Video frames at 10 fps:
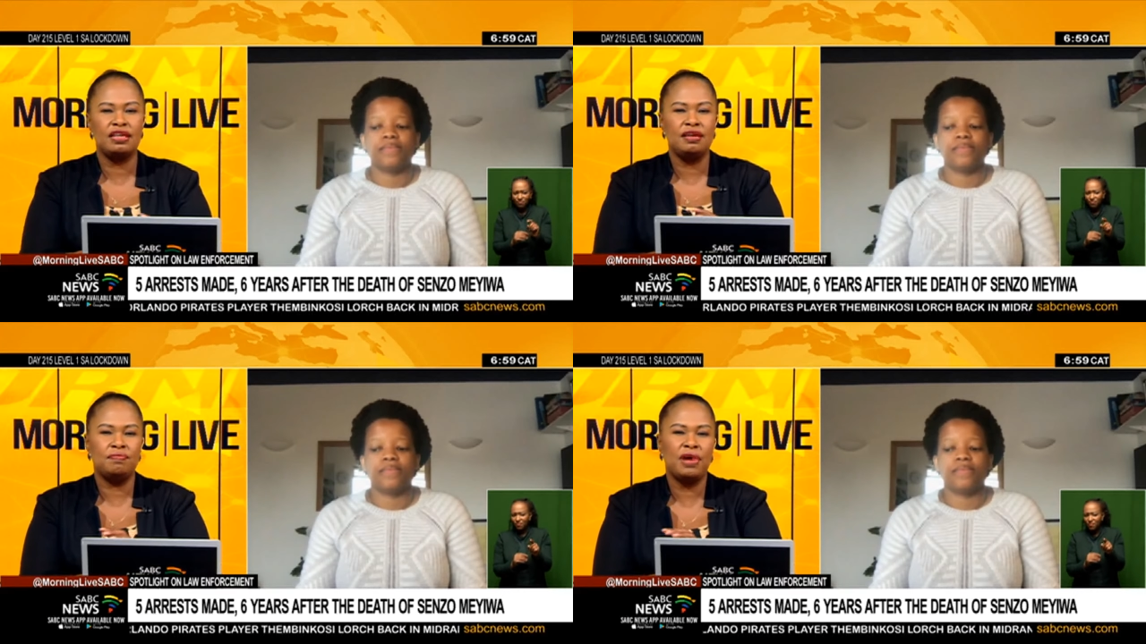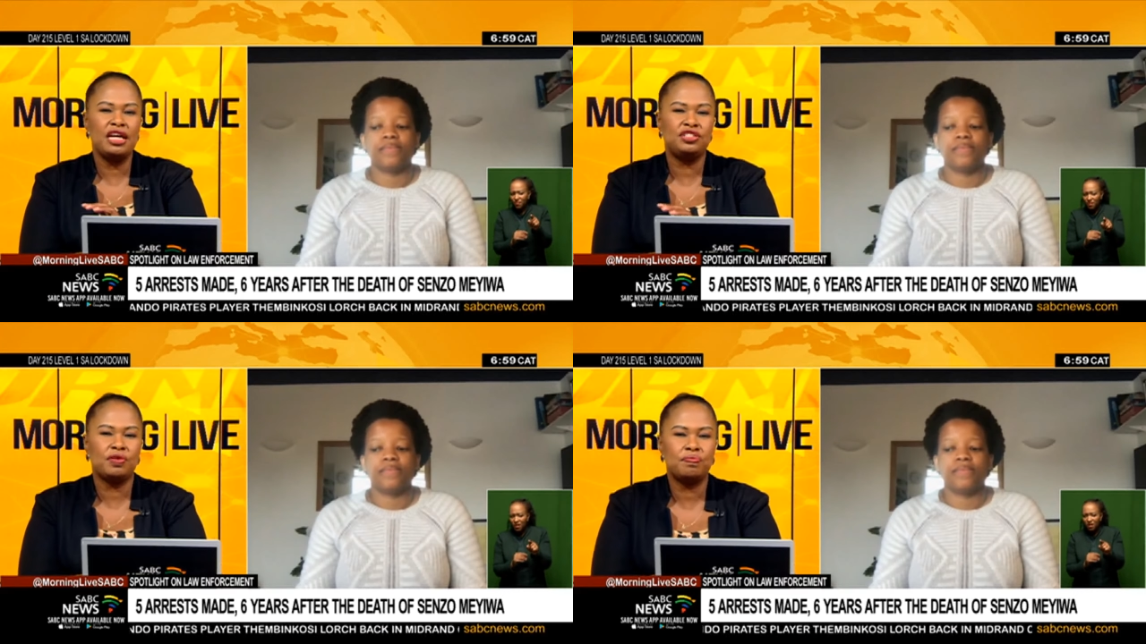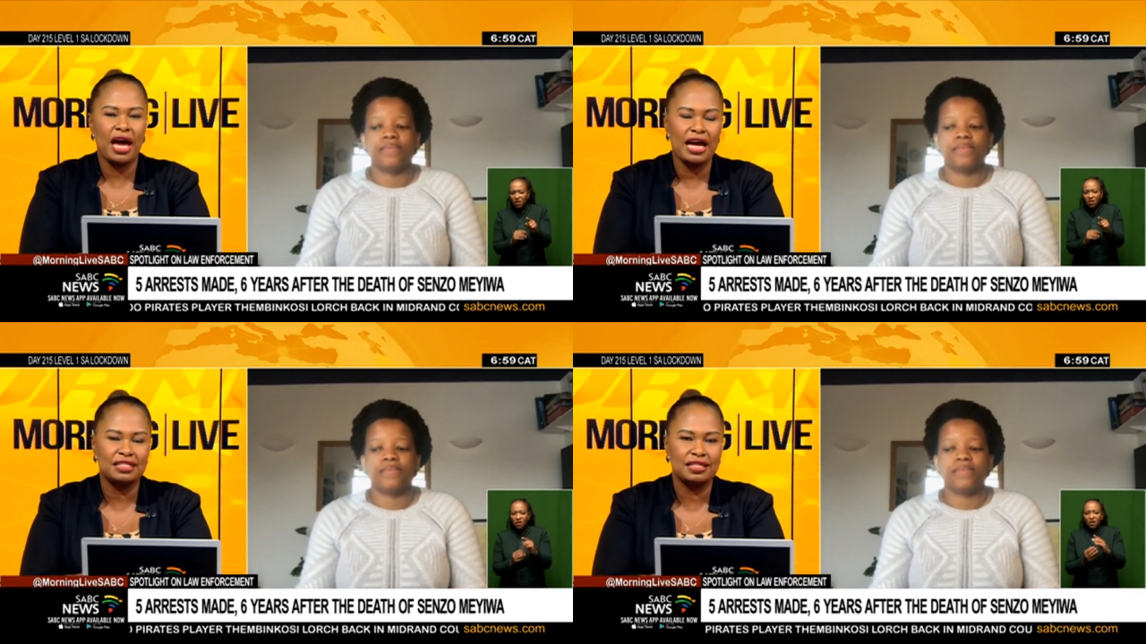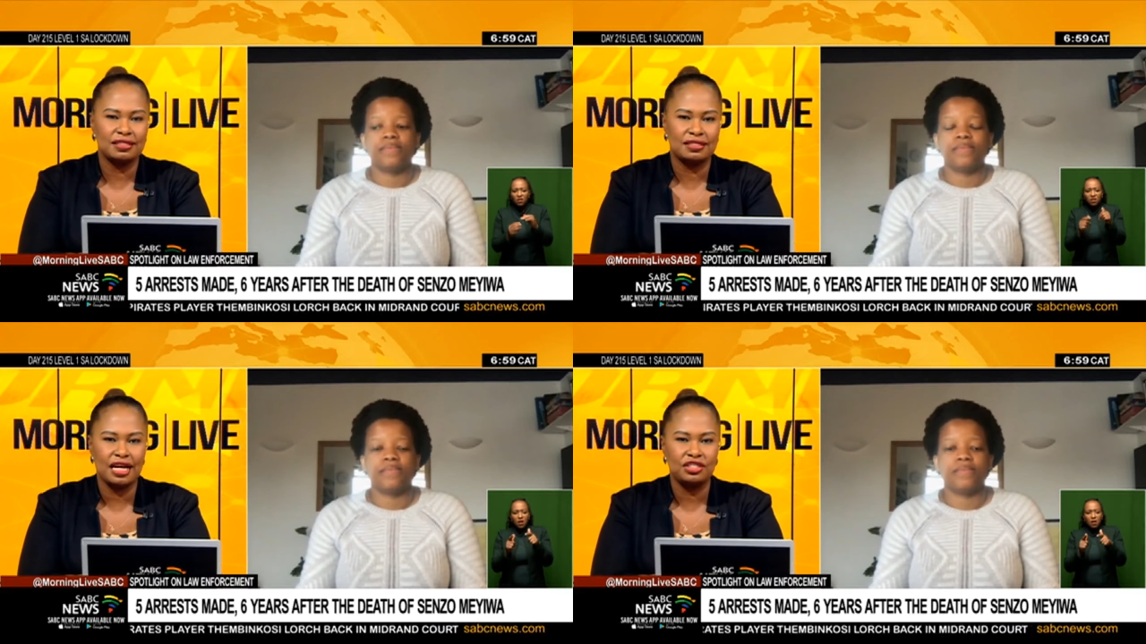Speaker 1: the major
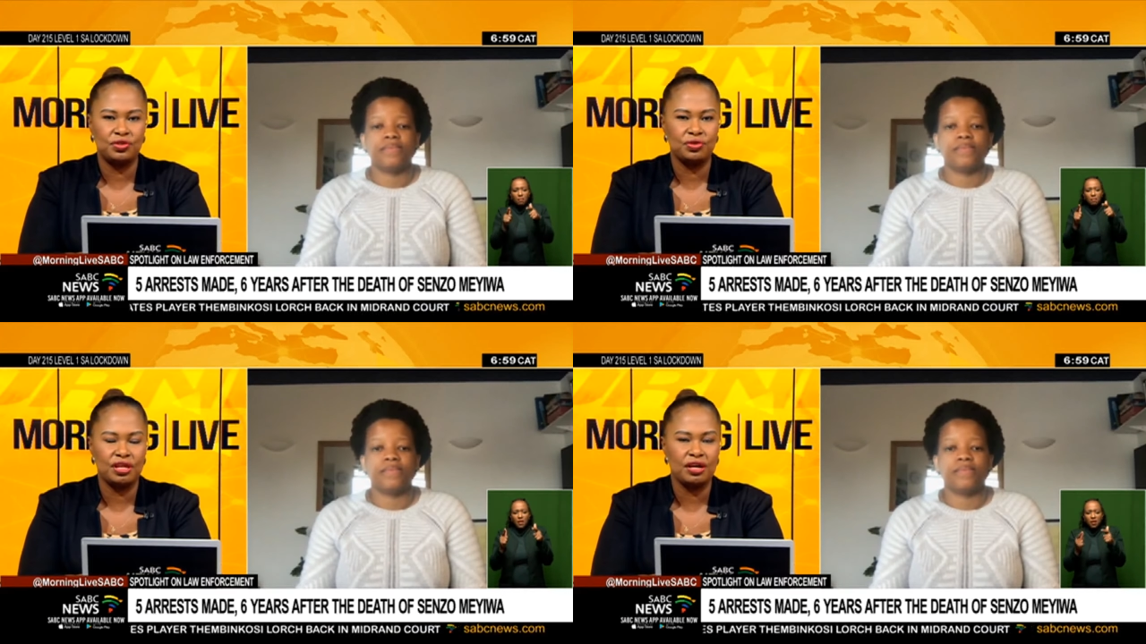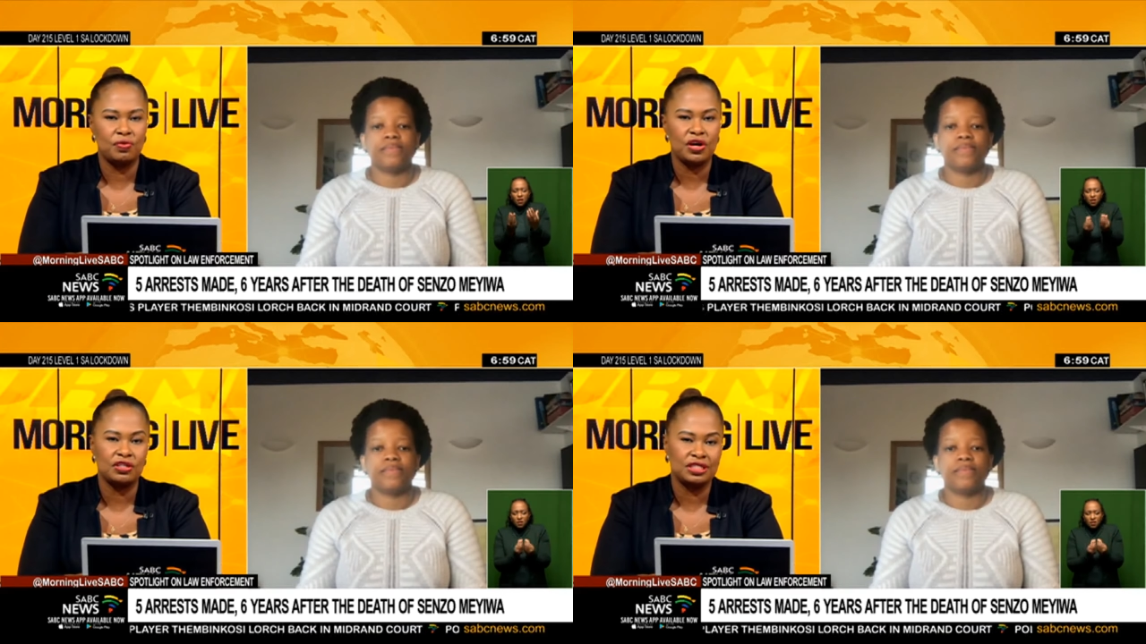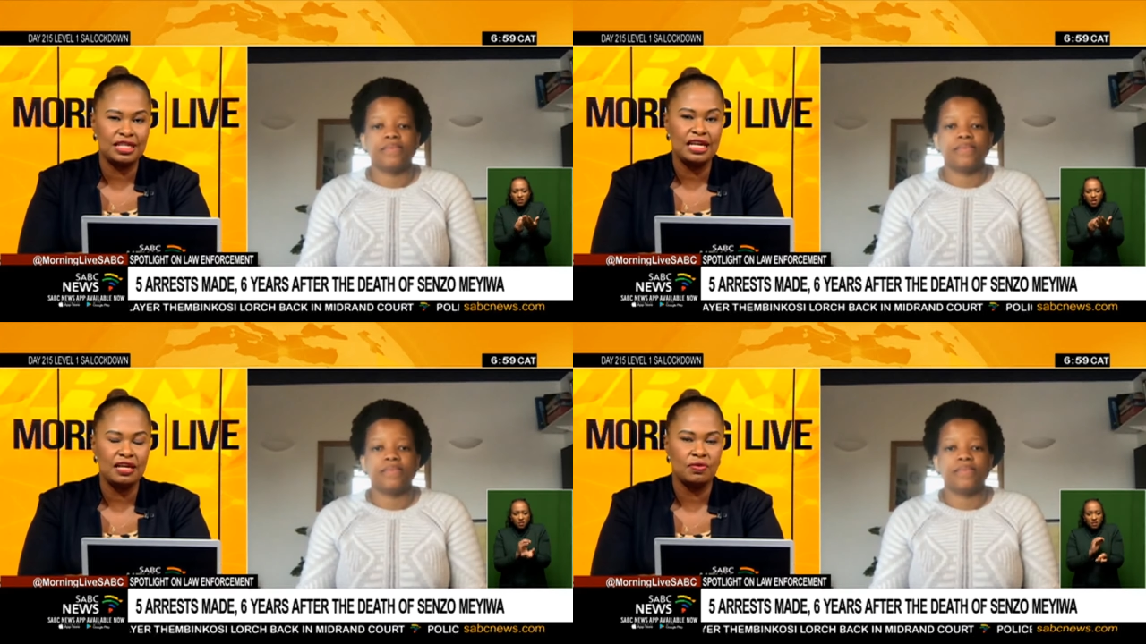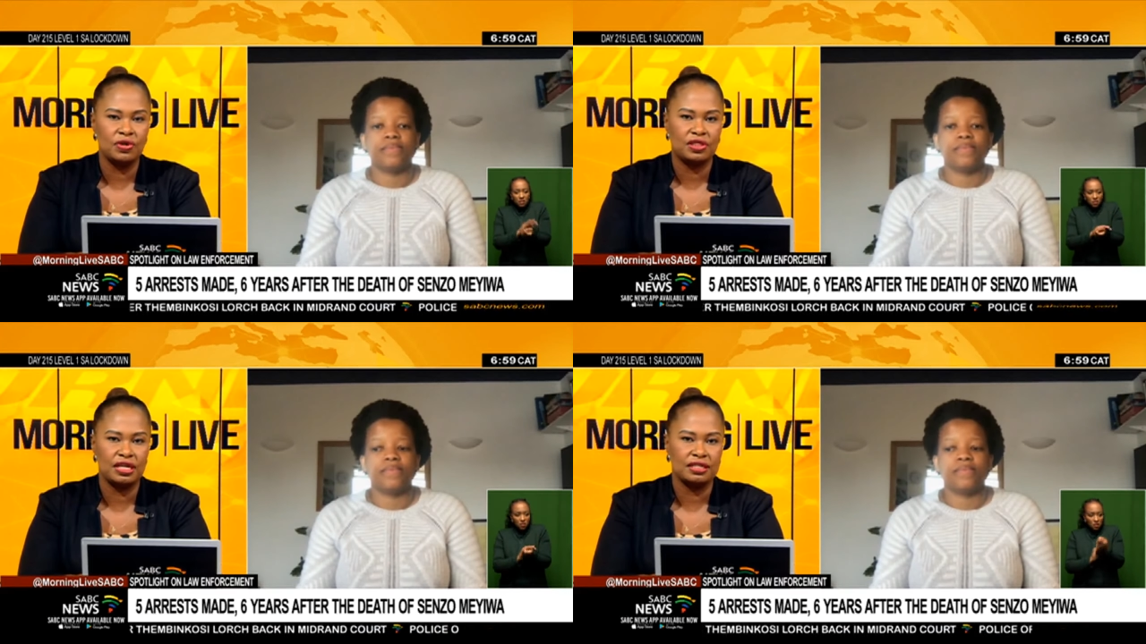patterns that you think we are
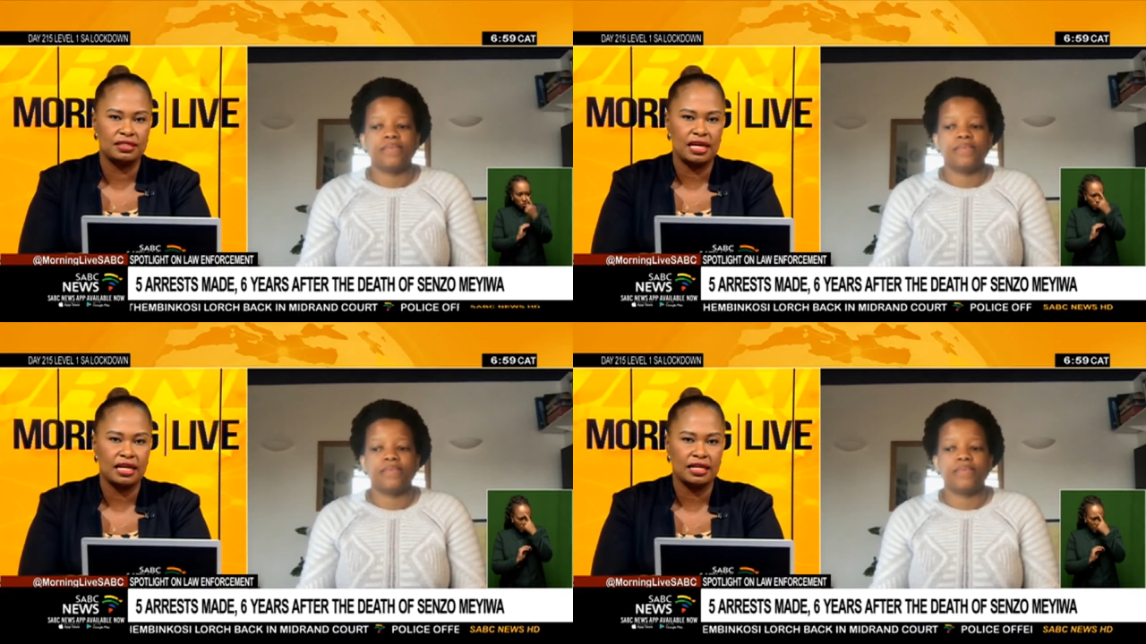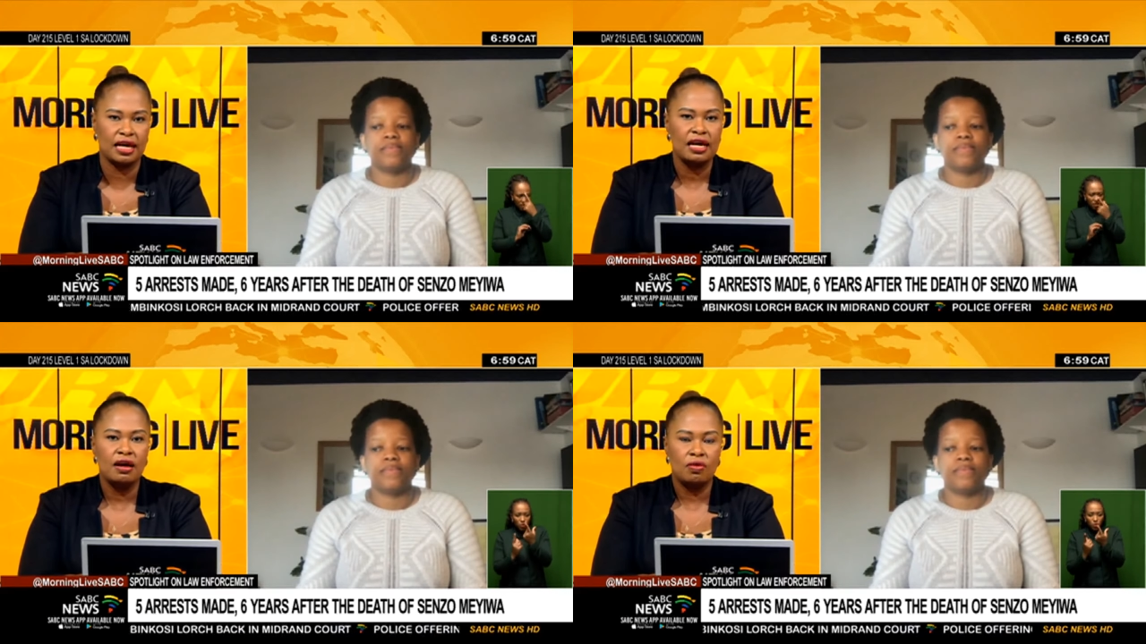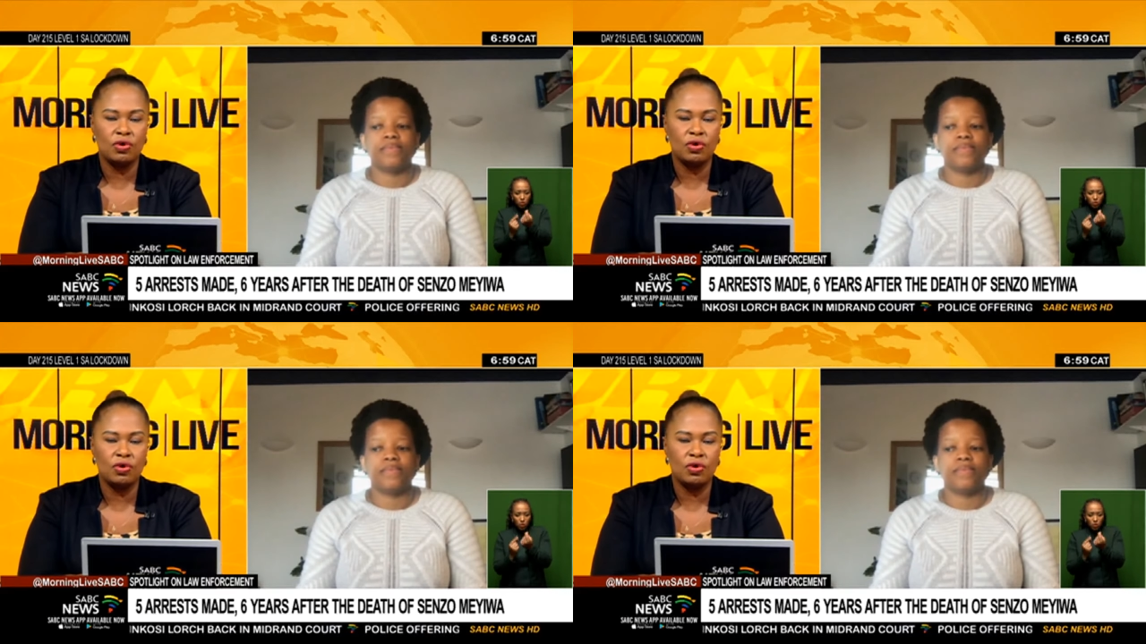dealing with here, Ziyanda,